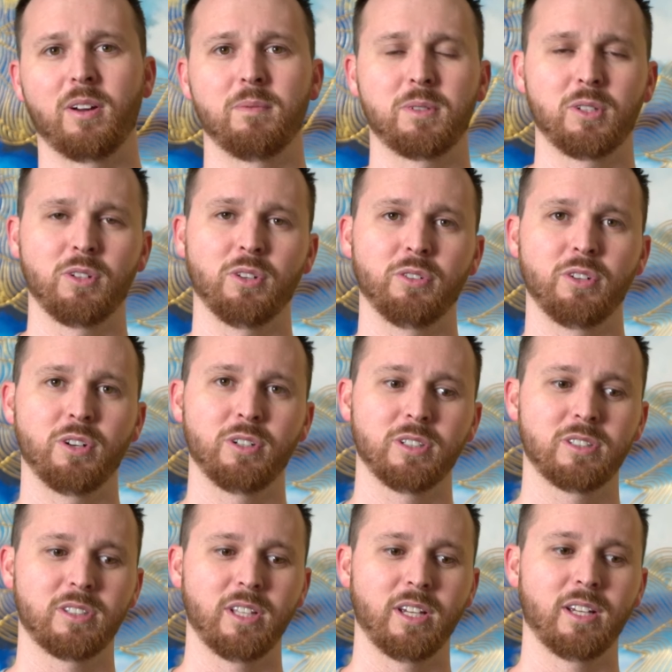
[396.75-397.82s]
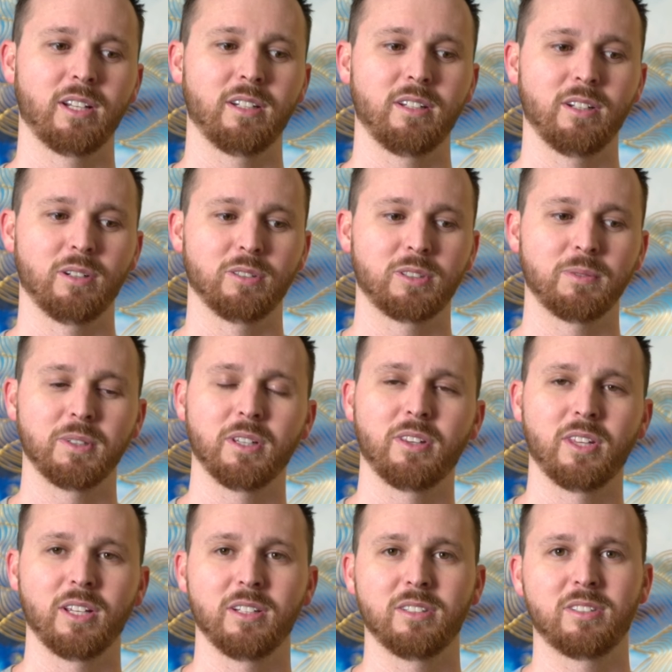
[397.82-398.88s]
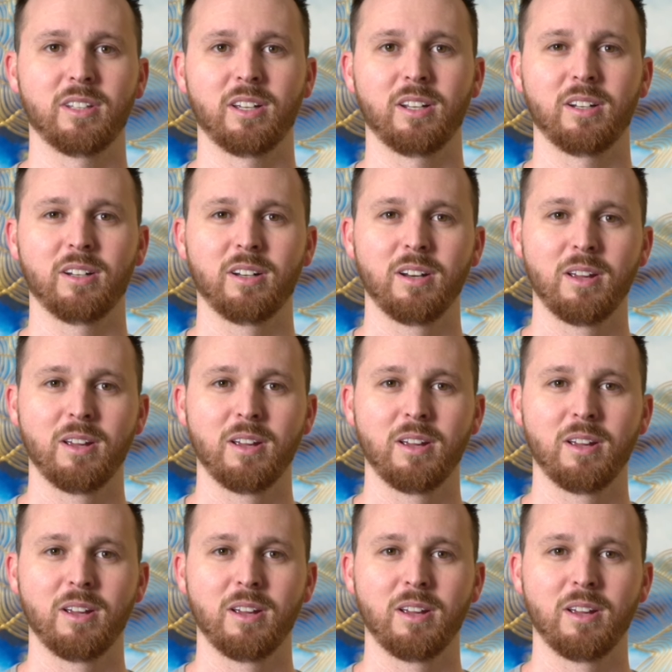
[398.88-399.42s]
So you'll notice that, you know, some of the things that